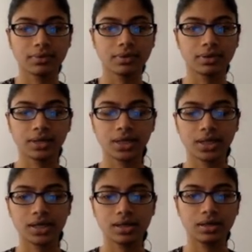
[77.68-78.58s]
Okay,
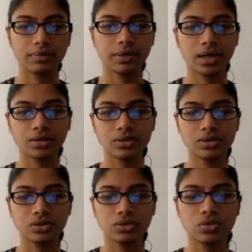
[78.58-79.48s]
and I'll
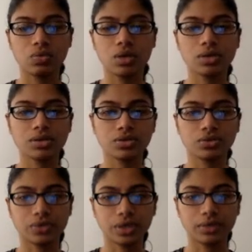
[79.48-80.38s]
do 1, 2, 3.